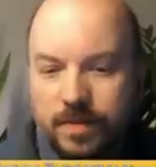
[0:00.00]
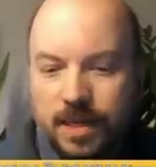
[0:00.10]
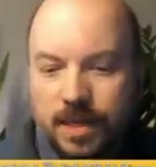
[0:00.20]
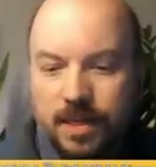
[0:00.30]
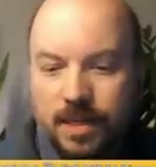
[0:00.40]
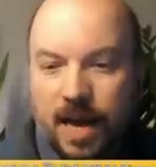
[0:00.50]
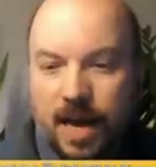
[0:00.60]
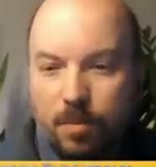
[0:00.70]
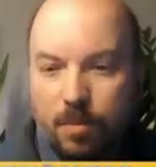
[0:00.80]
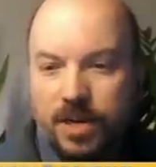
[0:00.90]
The hybrid
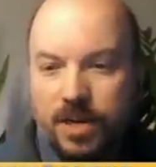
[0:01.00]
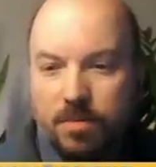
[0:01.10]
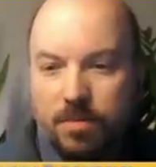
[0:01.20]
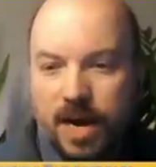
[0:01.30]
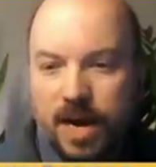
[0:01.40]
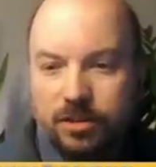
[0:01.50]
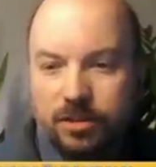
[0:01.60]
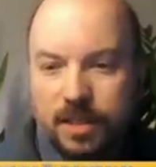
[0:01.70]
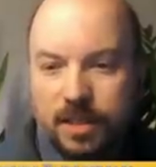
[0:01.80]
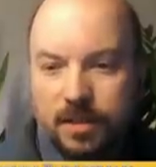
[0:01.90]
video module
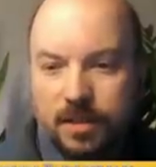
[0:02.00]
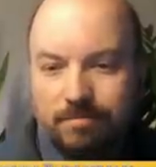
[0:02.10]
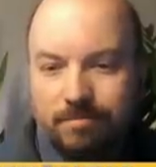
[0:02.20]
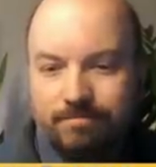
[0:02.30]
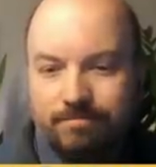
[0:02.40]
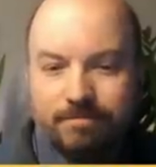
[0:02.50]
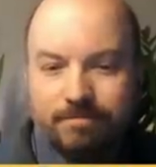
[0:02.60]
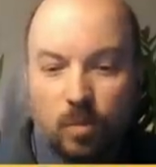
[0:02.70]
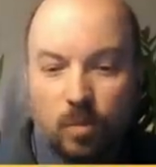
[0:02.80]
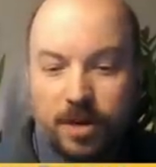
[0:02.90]
in
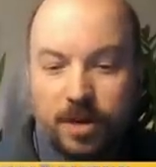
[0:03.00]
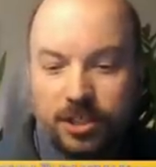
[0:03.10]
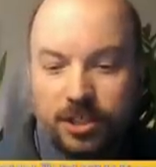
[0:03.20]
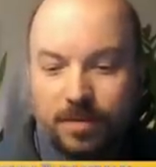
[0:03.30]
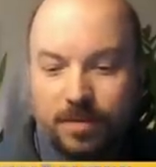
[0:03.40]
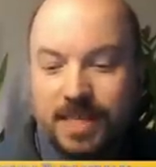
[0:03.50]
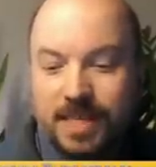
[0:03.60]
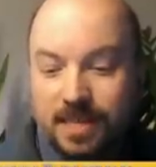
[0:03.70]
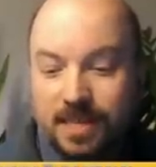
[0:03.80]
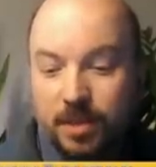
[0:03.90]
WebinarJam isn't
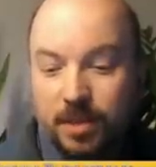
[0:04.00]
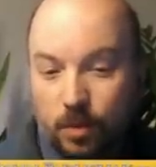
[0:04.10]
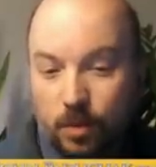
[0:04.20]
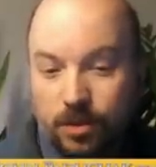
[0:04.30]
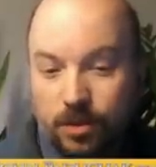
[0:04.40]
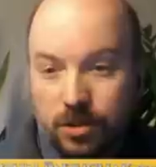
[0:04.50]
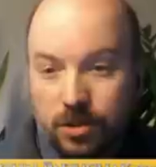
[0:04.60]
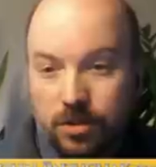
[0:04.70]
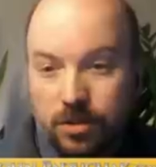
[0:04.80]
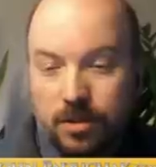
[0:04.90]
something that we use
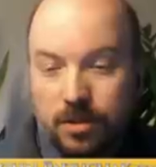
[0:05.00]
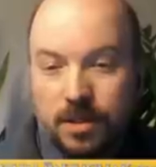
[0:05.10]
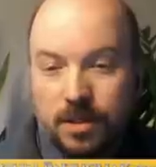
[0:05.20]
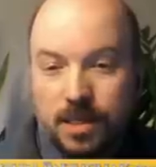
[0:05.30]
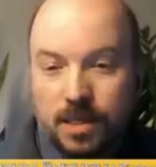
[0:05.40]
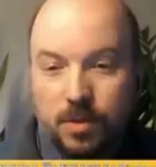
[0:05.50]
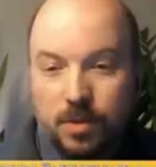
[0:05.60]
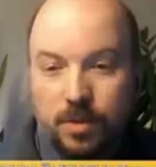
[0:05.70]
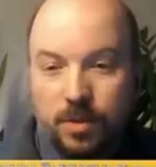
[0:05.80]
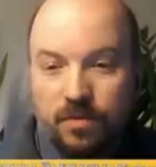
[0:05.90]
because we don't
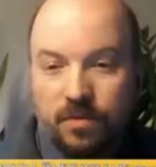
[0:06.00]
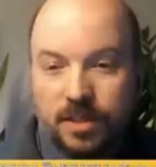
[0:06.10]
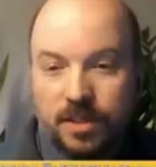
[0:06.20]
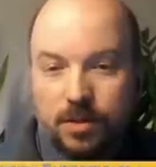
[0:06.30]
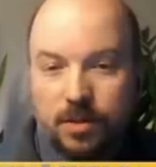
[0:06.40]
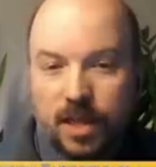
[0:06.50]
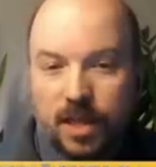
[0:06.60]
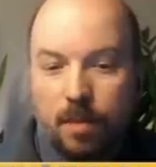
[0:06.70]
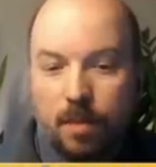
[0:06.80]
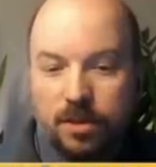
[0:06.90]
feel it's
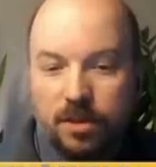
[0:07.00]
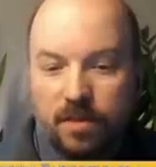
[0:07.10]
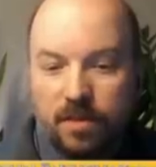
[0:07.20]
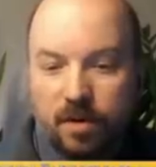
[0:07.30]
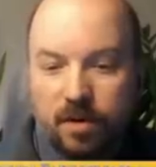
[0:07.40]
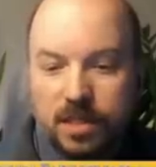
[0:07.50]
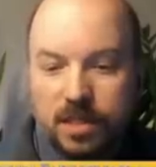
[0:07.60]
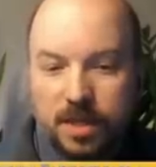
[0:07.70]
reliable enough for us, but